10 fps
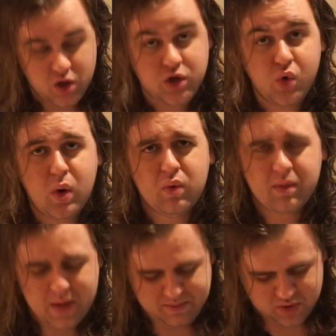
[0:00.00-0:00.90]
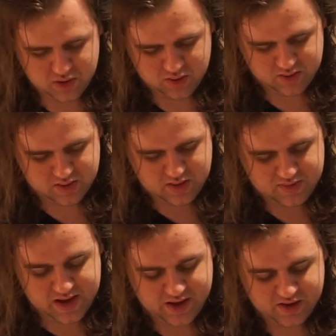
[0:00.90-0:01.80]
You will remember
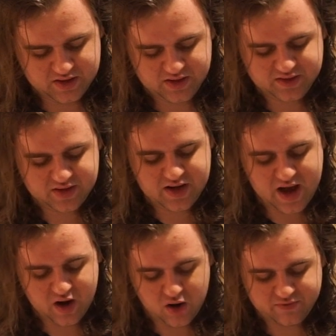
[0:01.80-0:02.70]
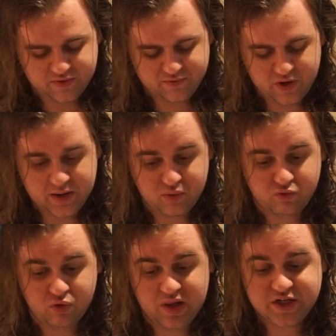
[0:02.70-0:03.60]
that England did not offer freedom
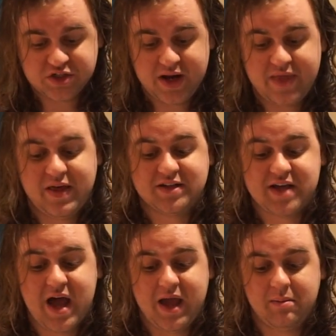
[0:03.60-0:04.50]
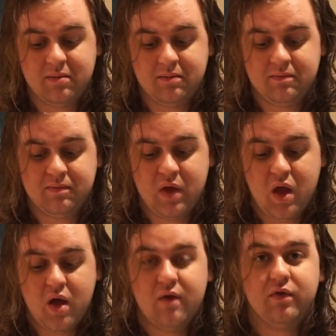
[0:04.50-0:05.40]
of religion at that time.
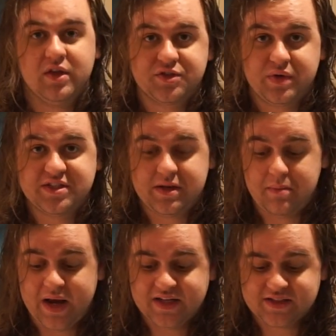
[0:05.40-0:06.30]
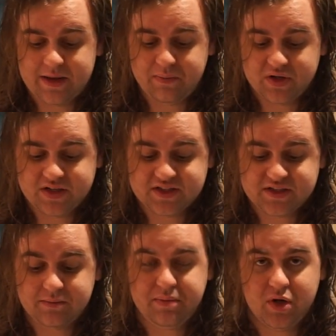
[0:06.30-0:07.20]
For this reason, many
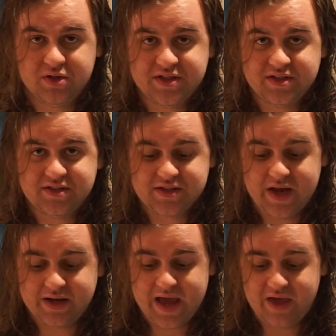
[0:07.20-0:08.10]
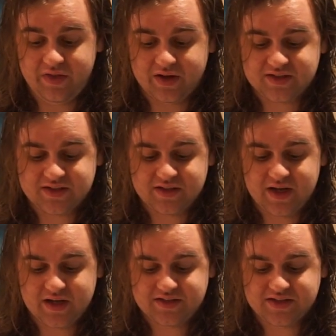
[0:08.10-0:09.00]
separatists, Puritans, and Catholics
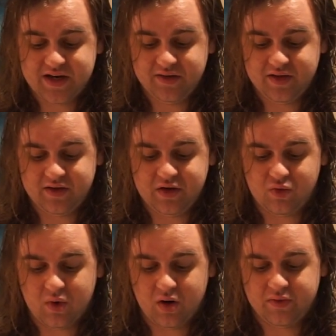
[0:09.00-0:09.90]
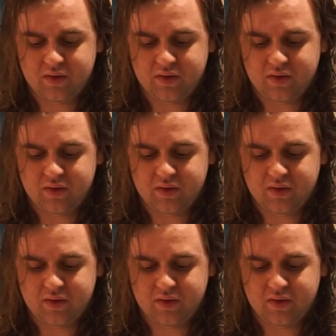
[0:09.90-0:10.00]
had settled in the New World.